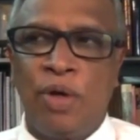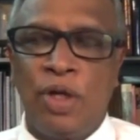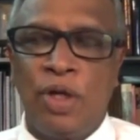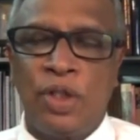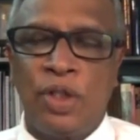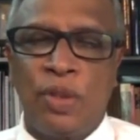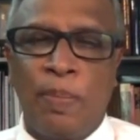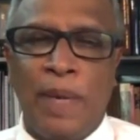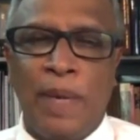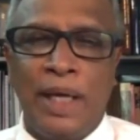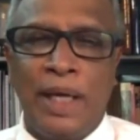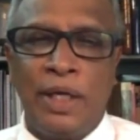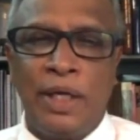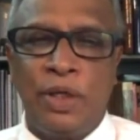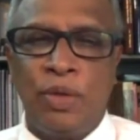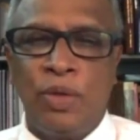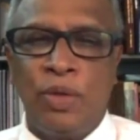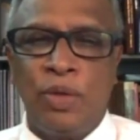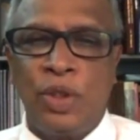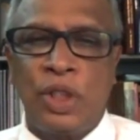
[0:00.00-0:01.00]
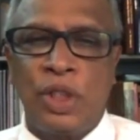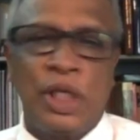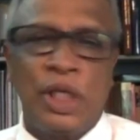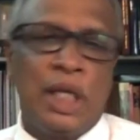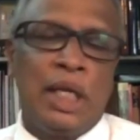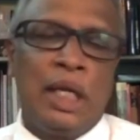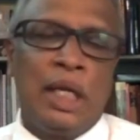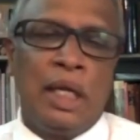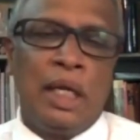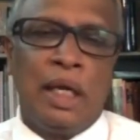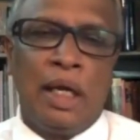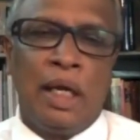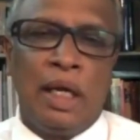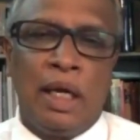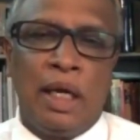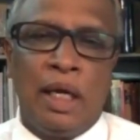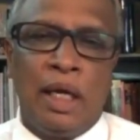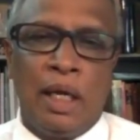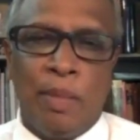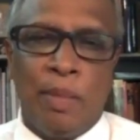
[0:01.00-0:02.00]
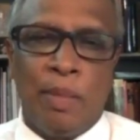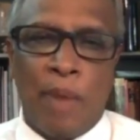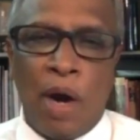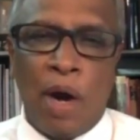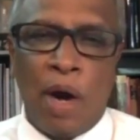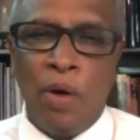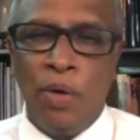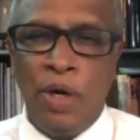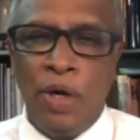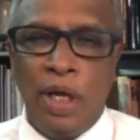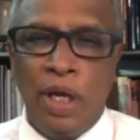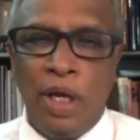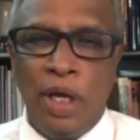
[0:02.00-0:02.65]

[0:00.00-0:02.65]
So platitudes abound,